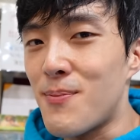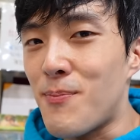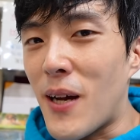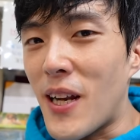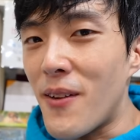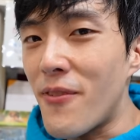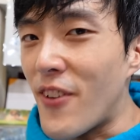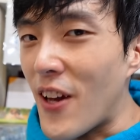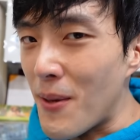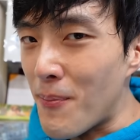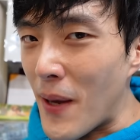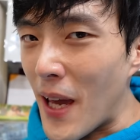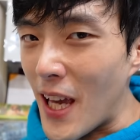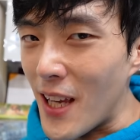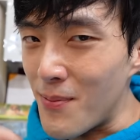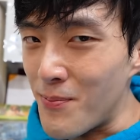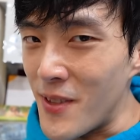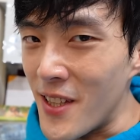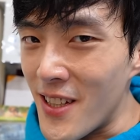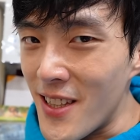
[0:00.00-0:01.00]
Spotify
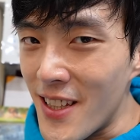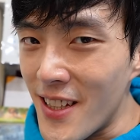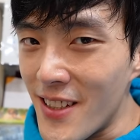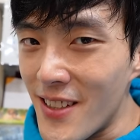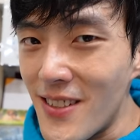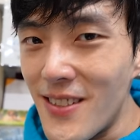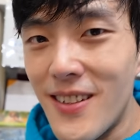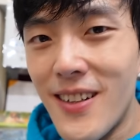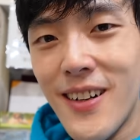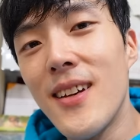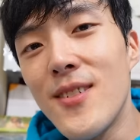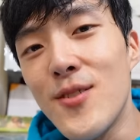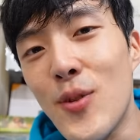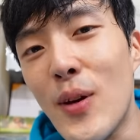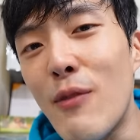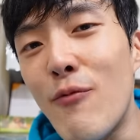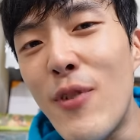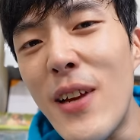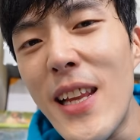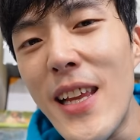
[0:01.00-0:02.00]
pays me a little.
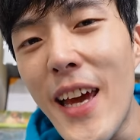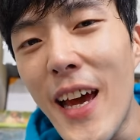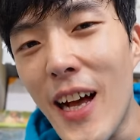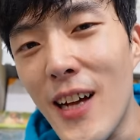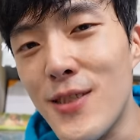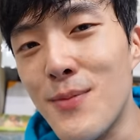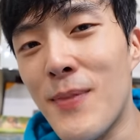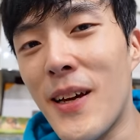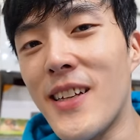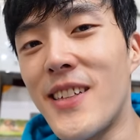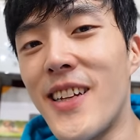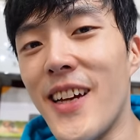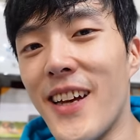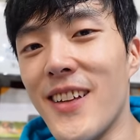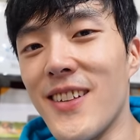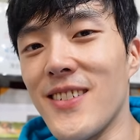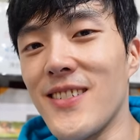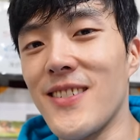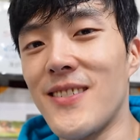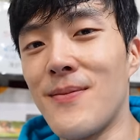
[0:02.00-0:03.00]
So it really helps my
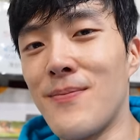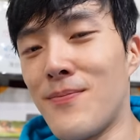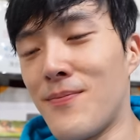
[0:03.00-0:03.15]
channel.